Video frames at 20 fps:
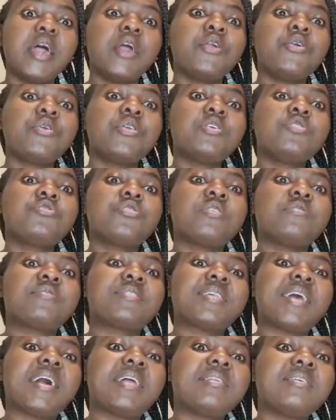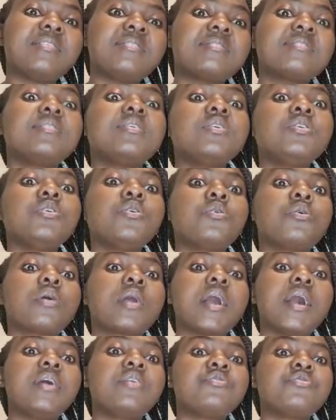You need to have done it in your
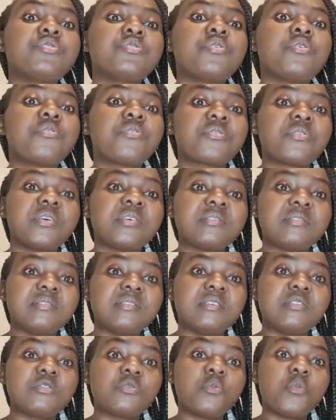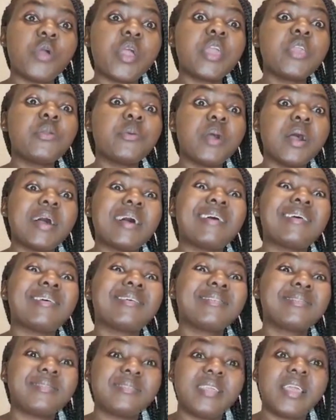country of residence where you are
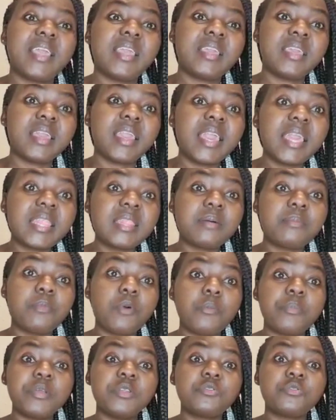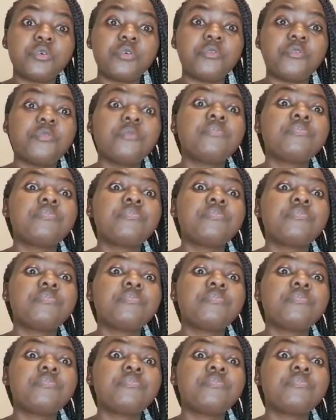staying at the moment of